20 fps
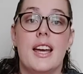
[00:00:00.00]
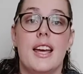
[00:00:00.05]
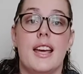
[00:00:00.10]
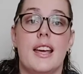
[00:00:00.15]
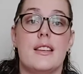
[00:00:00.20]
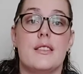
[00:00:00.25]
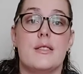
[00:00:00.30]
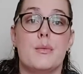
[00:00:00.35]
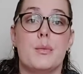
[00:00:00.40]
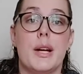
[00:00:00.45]

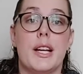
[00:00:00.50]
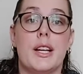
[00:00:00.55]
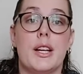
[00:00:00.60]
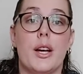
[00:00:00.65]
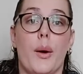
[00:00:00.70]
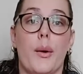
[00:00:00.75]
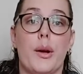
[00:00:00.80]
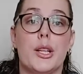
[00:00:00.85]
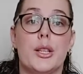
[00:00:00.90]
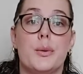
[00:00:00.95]
is we're
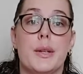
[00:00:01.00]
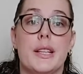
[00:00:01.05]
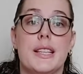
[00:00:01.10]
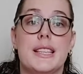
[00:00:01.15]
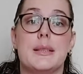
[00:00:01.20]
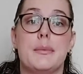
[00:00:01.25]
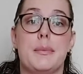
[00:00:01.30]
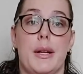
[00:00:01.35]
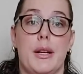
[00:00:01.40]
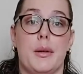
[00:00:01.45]
going to
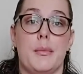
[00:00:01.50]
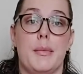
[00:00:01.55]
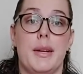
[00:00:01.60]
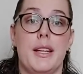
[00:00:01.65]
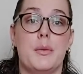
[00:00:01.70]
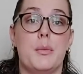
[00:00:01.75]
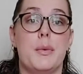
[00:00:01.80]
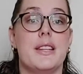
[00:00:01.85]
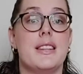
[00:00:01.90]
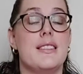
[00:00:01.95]

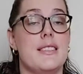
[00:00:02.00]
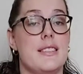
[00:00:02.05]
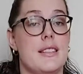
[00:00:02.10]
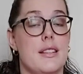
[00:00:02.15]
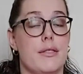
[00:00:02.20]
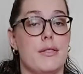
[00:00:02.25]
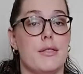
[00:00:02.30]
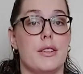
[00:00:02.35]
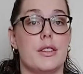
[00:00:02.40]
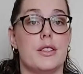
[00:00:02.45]
experiment with
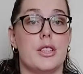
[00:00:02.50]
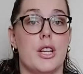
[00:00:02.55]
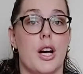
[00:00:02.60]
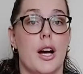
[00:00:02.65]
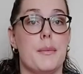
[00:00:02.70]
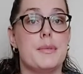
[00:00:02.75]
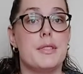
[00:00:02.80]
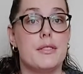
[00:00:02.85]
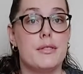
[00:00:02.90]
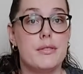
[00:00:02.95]
different
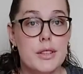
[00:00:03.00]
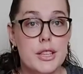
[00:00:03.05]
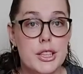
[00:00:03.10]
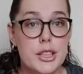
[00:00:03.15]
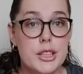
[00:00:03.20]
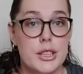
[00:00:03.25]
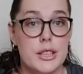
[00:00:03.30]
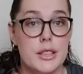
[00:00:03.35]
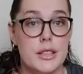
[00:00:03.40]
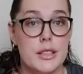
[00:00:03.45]
types of
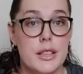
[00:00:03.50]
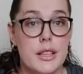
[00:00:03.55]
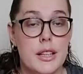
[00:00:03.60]
friction,